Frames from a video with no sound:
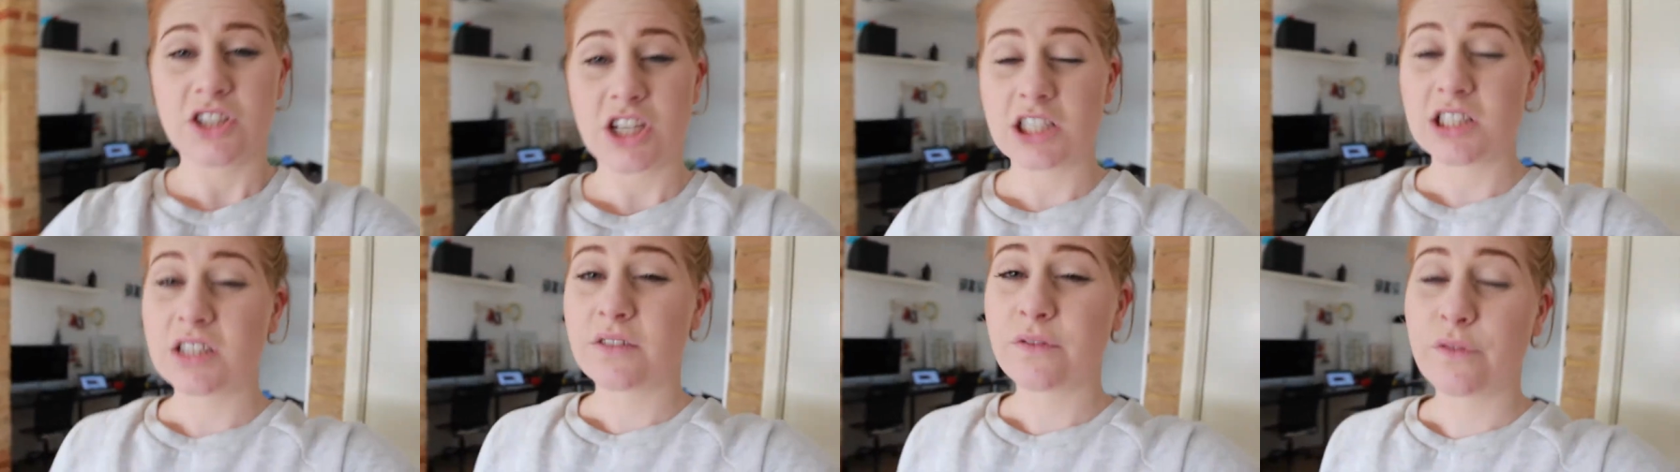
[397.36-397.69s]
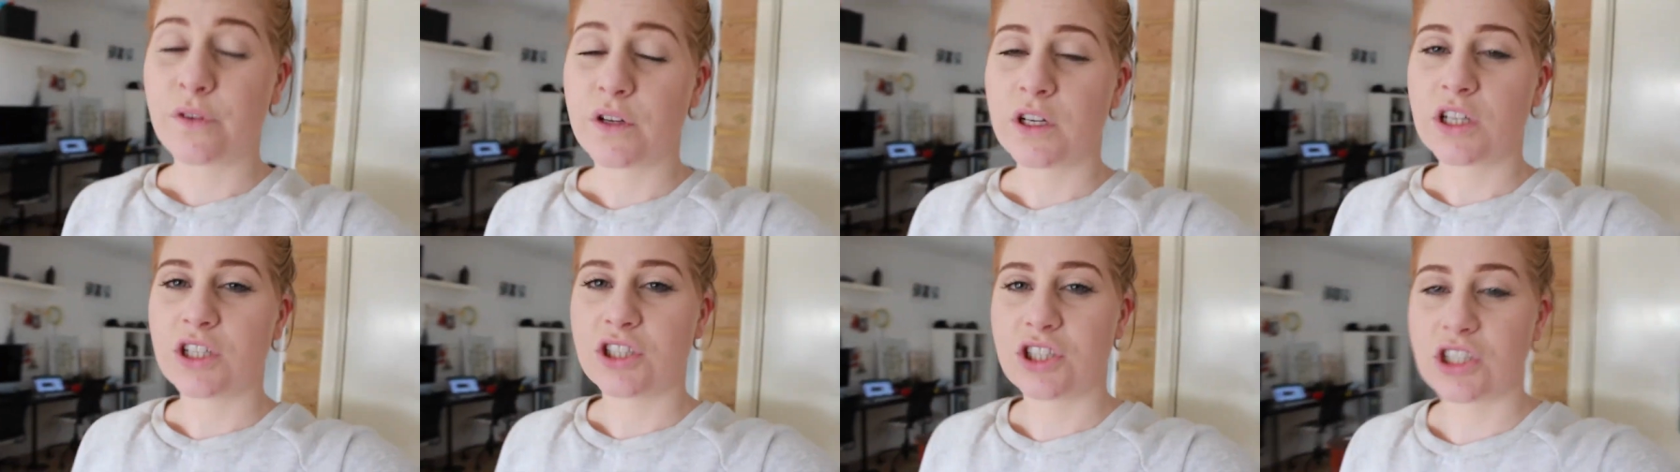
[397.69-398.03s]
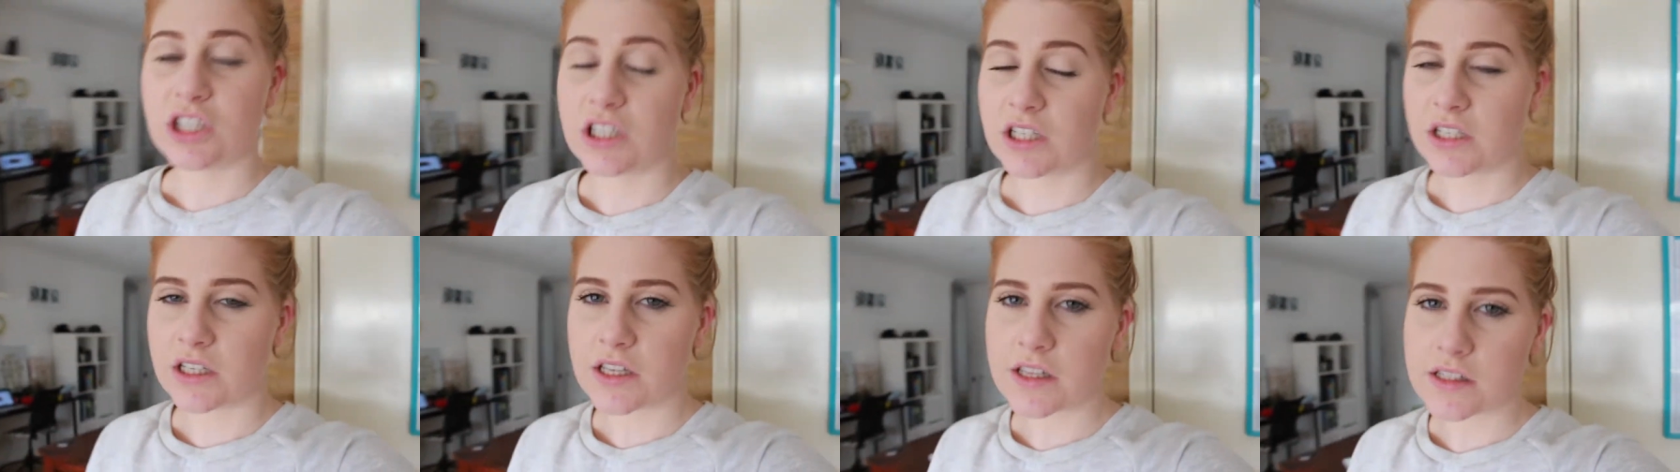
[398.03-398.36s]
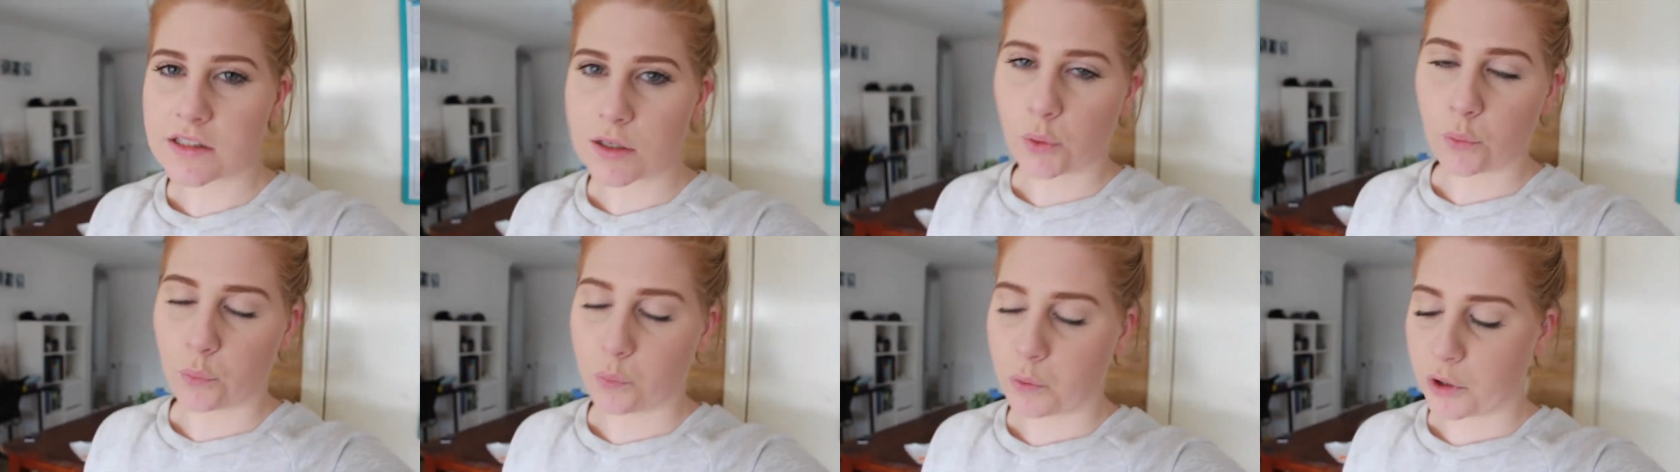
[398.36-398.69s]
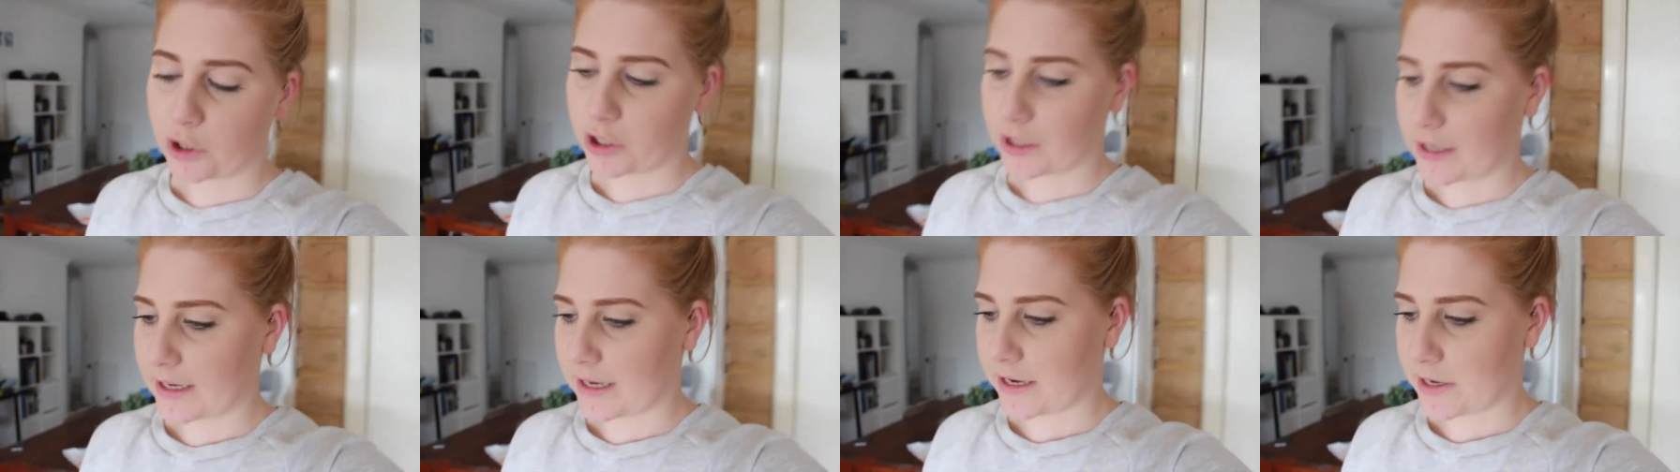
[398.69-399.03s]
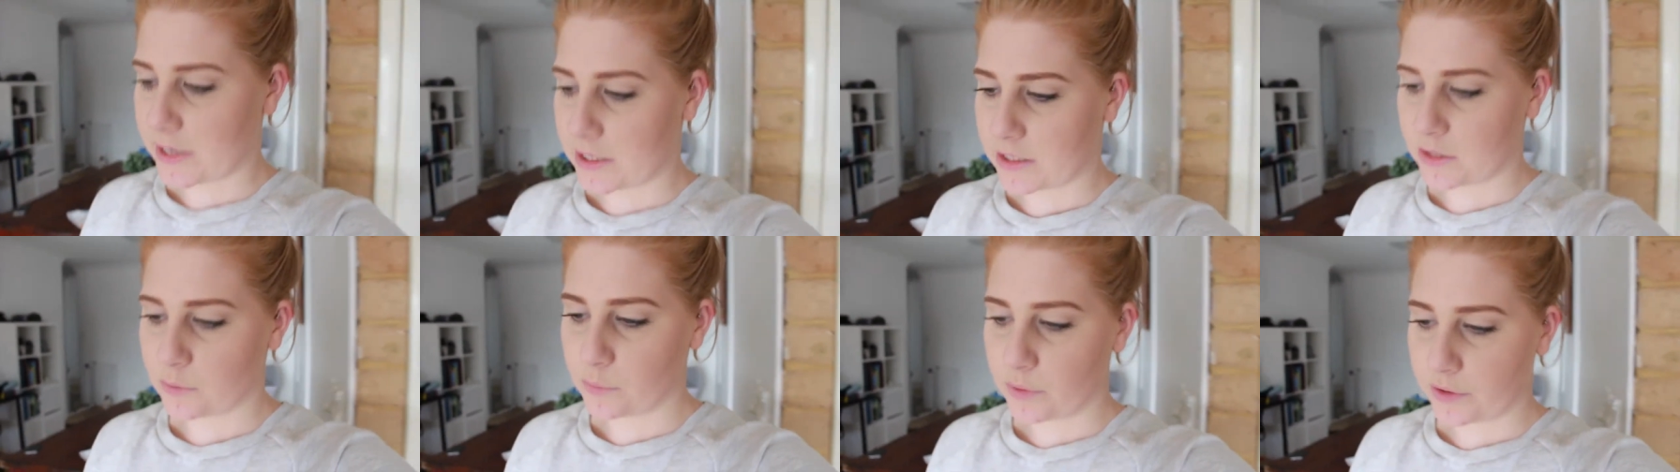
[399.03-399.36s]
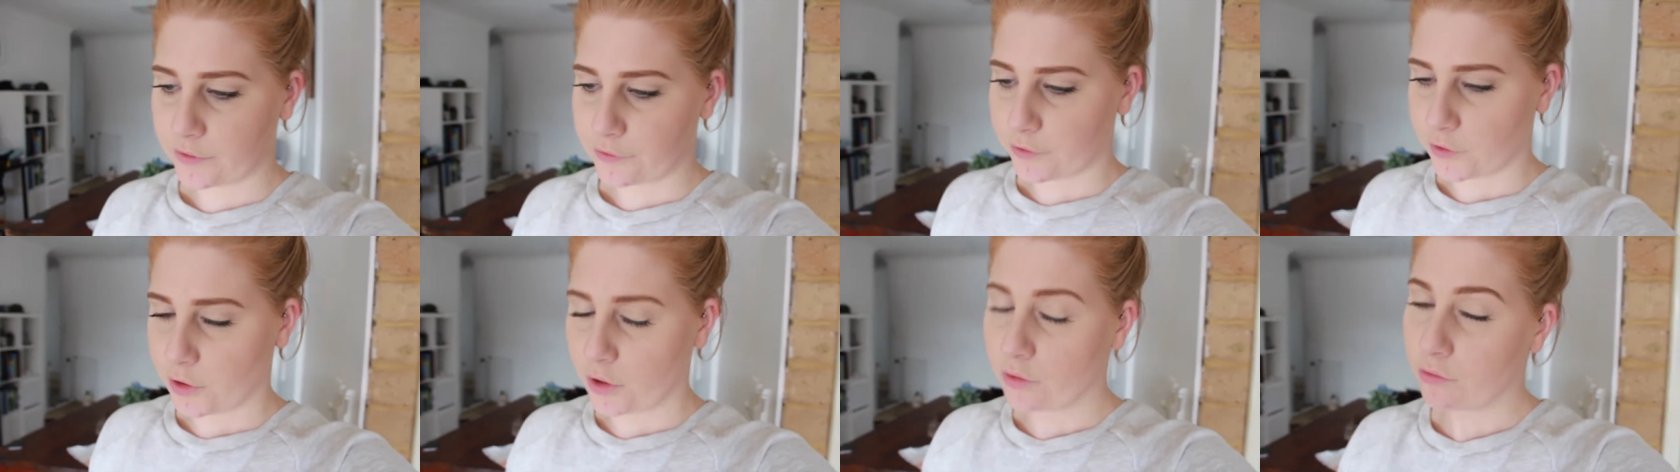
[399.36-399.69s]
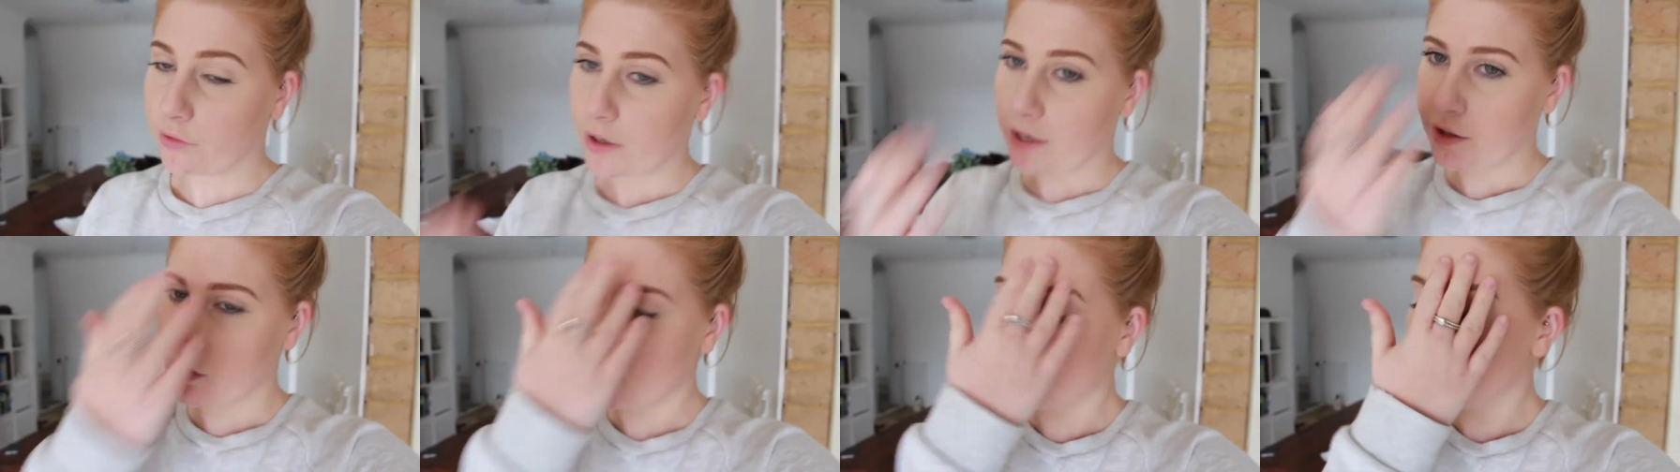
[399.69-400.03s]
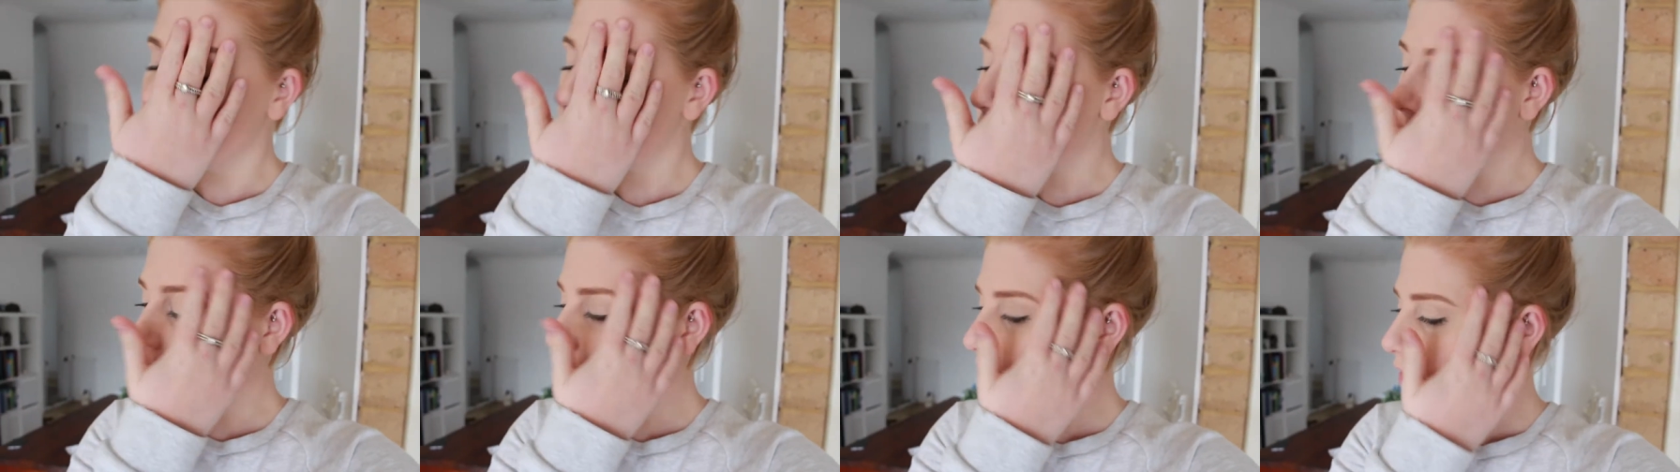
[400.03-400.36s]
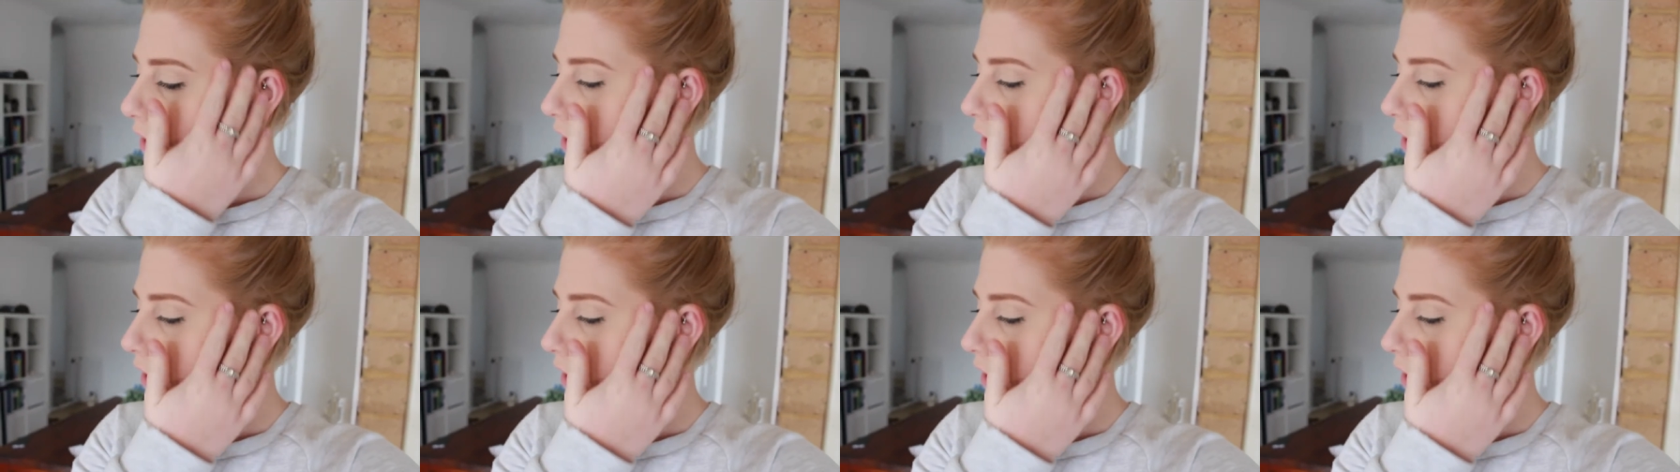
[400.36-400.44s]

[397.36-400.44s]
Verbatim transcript: Jason finished his workout and he went for a run also,